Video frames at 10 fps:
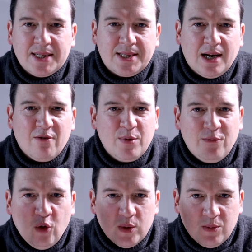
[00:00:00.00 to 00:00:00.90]
tests that I've
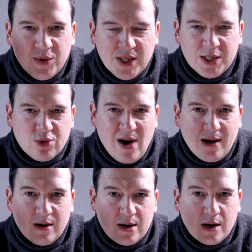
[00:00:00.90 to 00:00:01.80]
performed with this
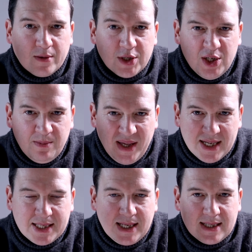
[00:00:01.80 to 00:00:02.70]
tracker are a
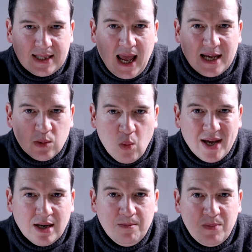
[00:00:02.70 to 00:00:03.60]
GPS test as
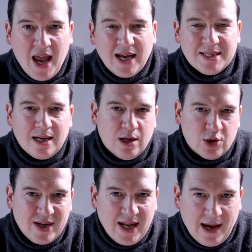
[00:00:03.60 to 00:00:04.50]
well as a
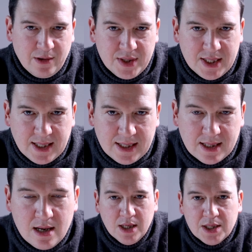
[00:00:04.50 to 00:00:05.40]
heart rate accuracy
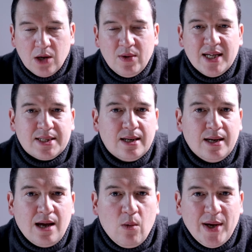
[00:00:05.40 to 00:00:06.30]
test. So
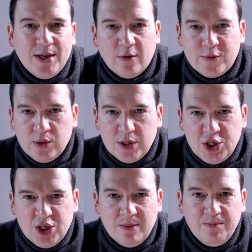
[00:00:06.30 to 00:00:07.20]
yesterday I went off to the
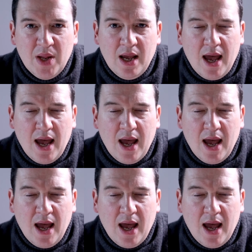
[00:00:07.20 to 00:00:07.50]
gym